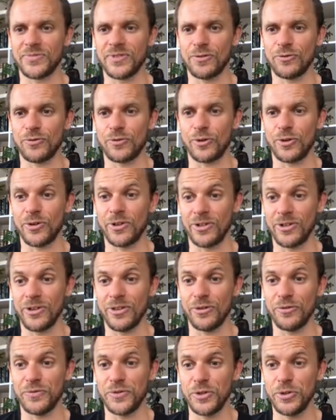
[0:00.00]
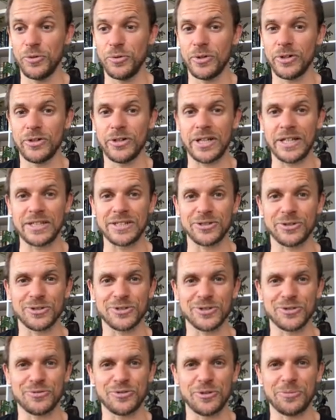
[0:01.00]
for the viewer and
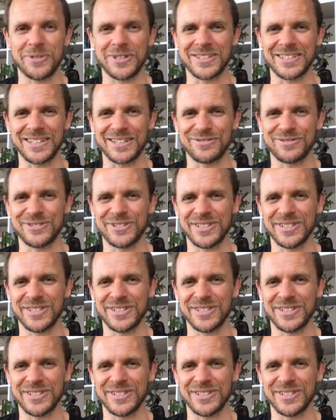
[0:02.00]
also for myself.